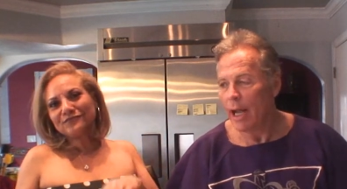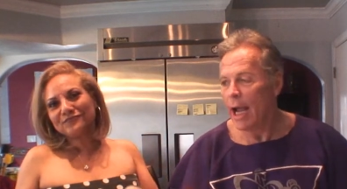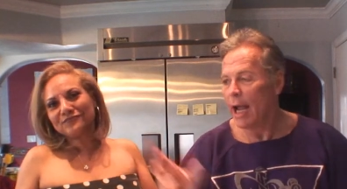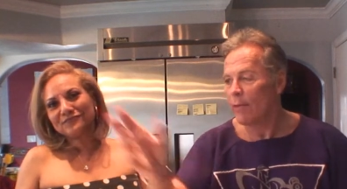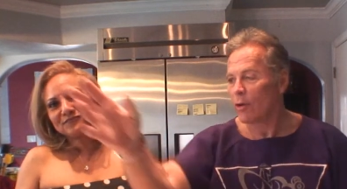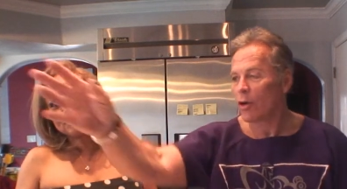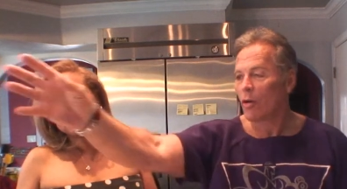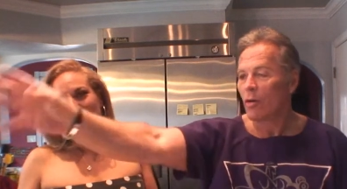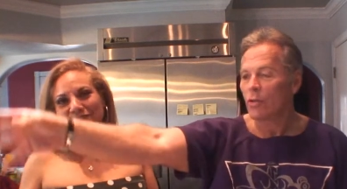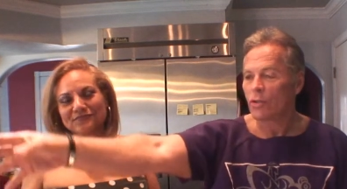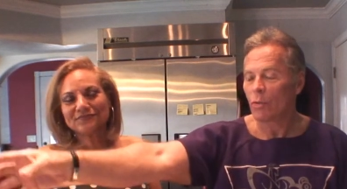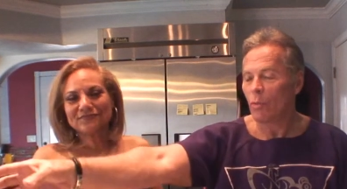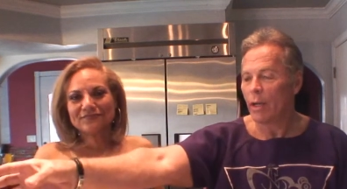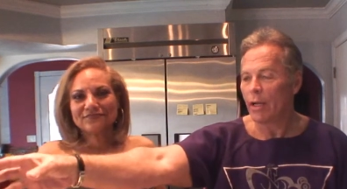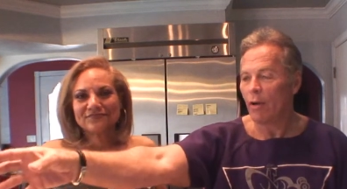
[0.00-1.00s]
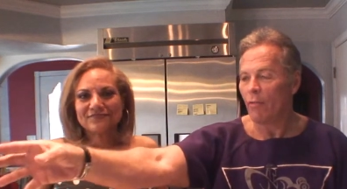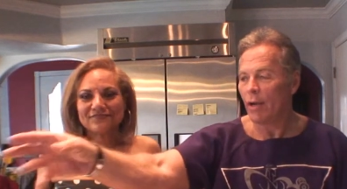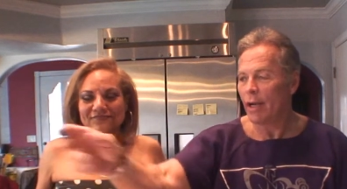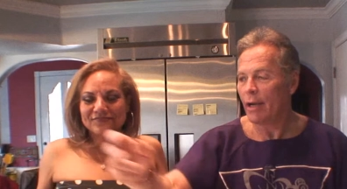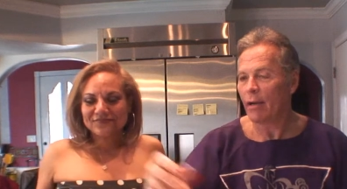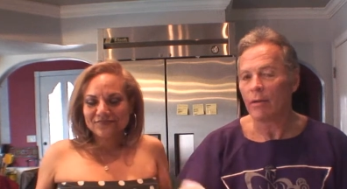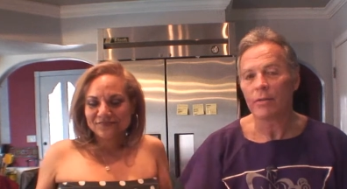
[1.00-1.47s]
Speaker 1: and the girls are way over
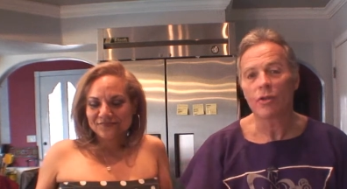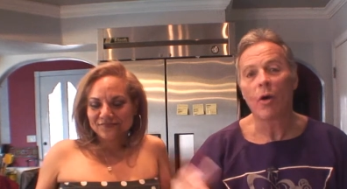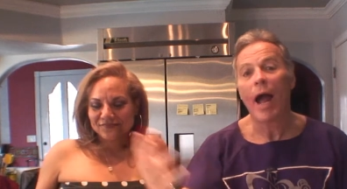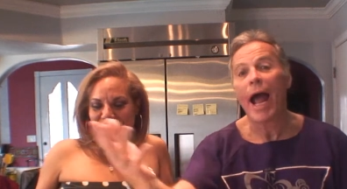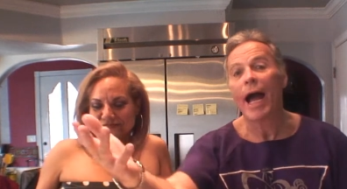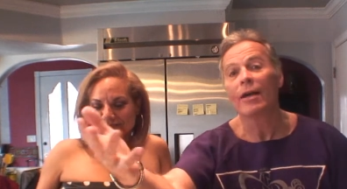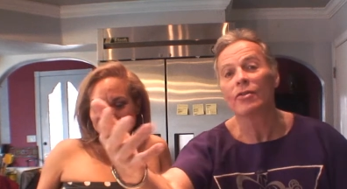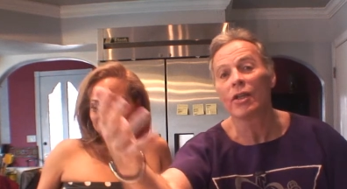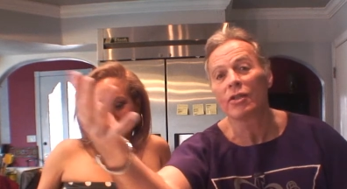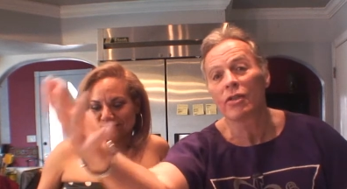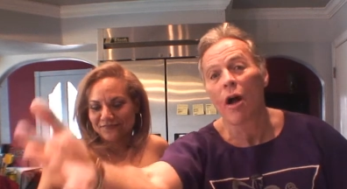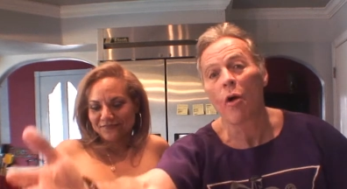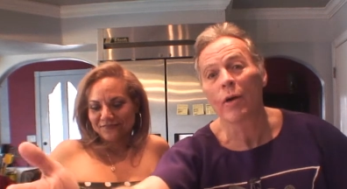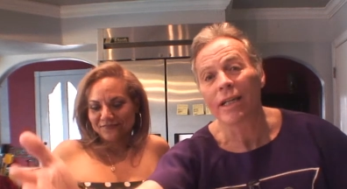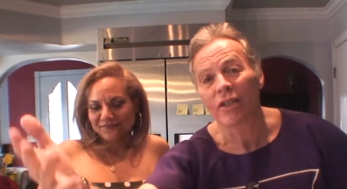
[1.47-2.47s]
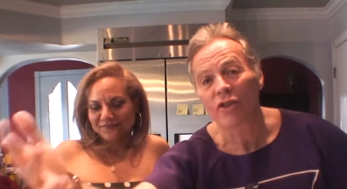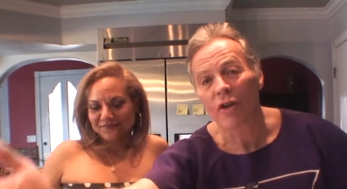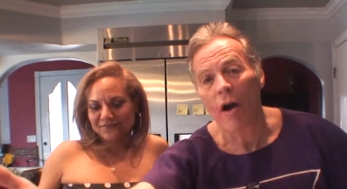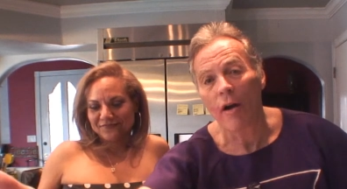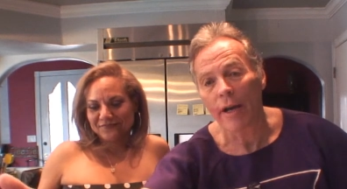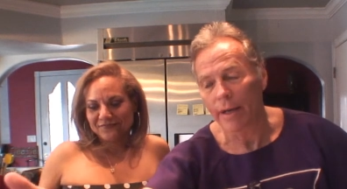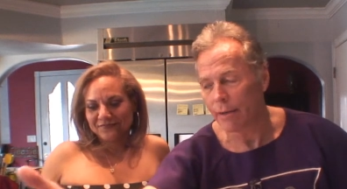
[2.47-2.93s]
here. So how's this all get
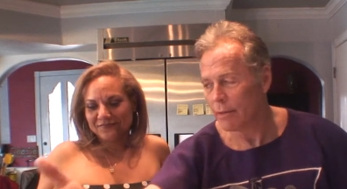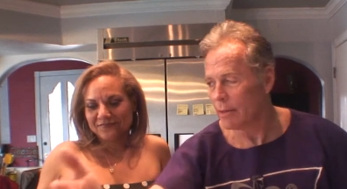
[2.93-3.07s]
started?